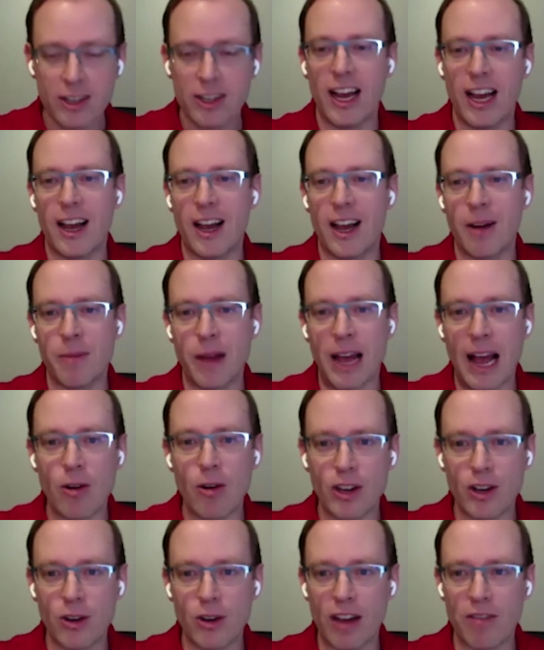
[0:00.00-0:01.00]
How
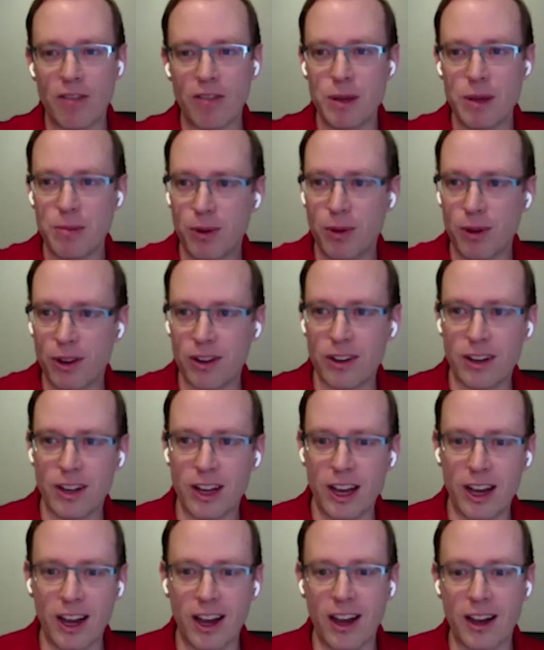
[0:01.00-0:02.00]
can you have
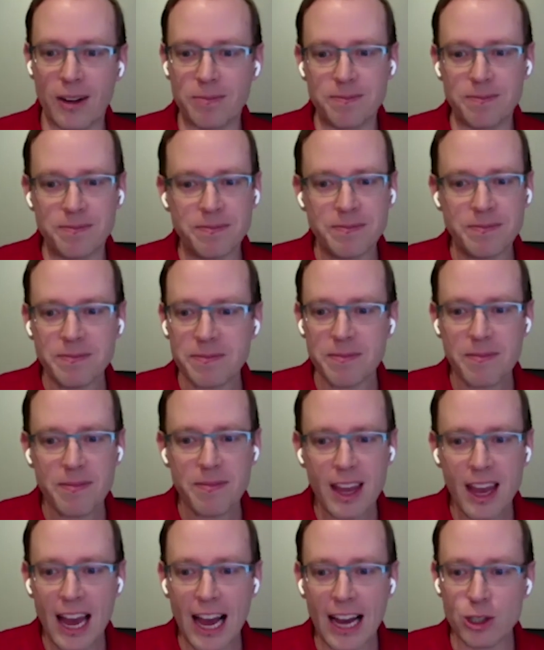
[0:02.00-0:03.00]
people
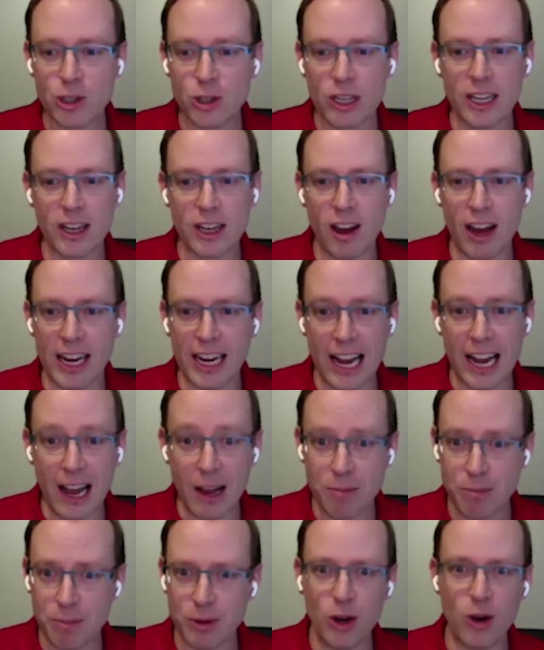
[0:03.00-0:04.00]
actually lining
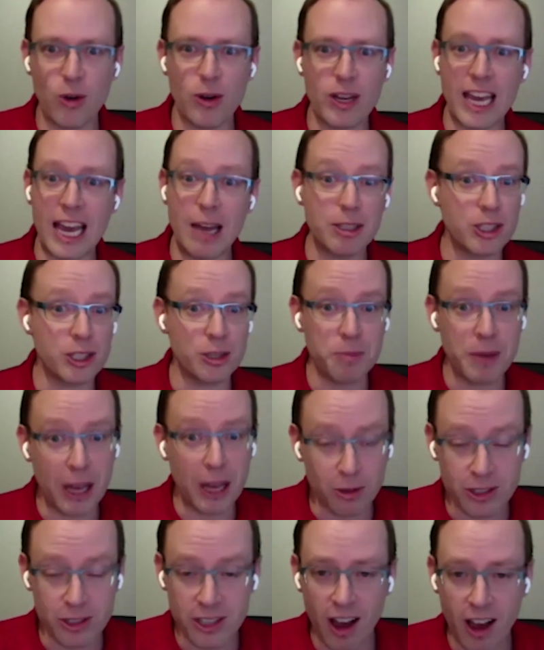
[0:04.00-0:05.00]
up? It can't just be
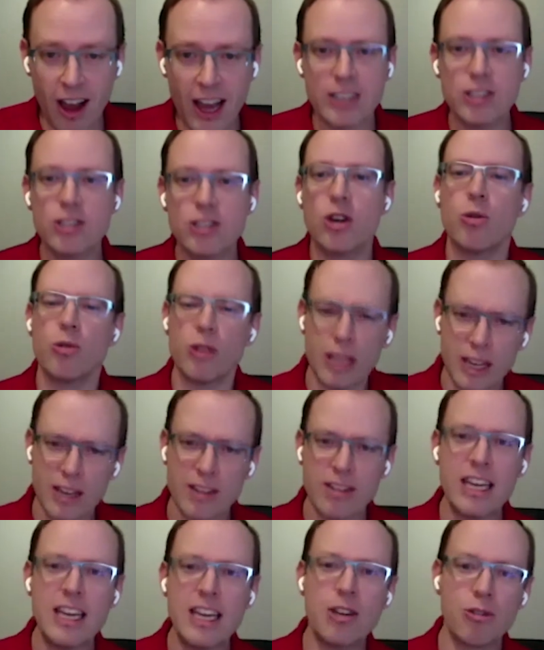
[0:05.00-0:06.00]
outside. So
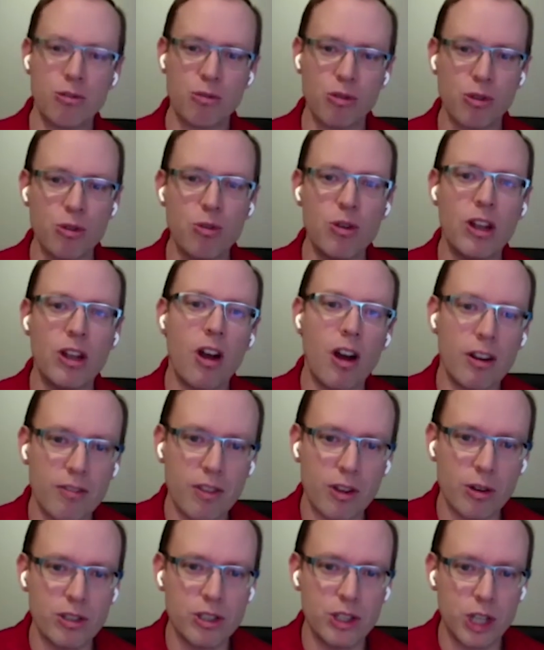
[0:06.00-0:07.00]
thinking through a lot of
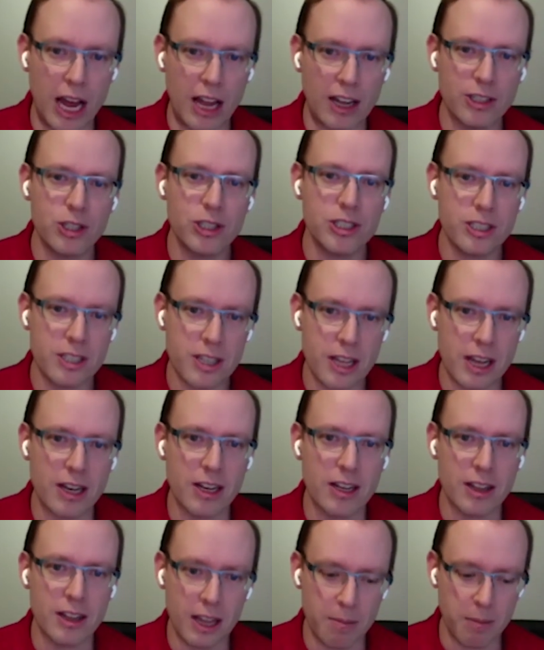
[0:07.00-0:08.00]
those challenges that
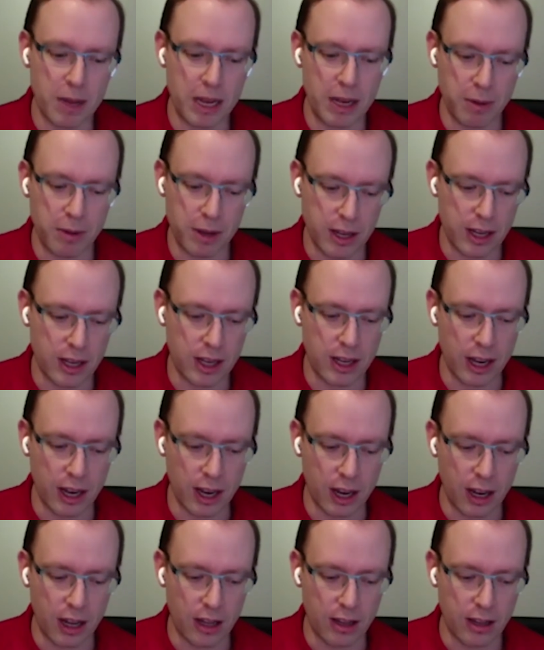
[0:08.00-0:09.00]
may be
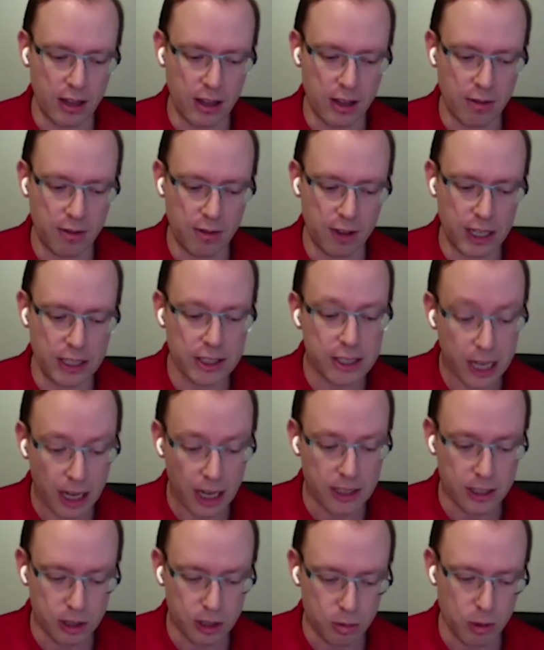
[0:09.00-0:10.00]
facing
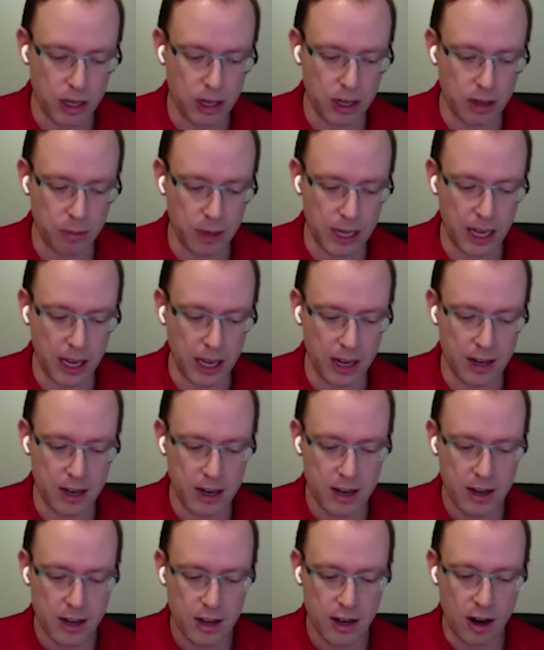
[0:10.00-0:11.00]
us as we begin
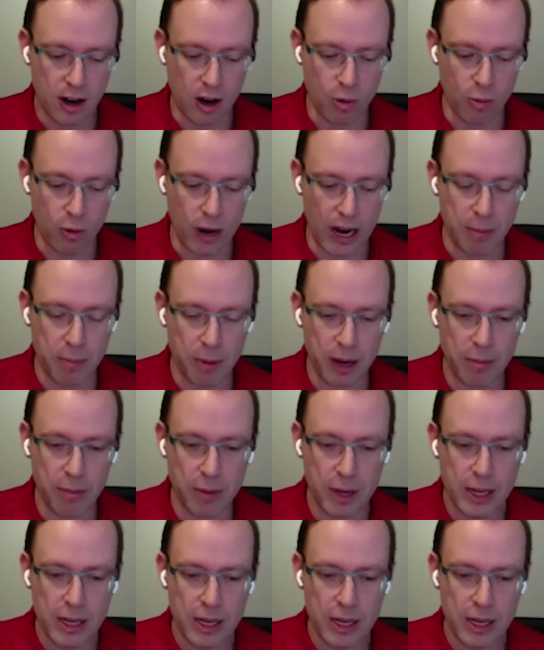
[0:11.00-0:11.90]
our ramp up.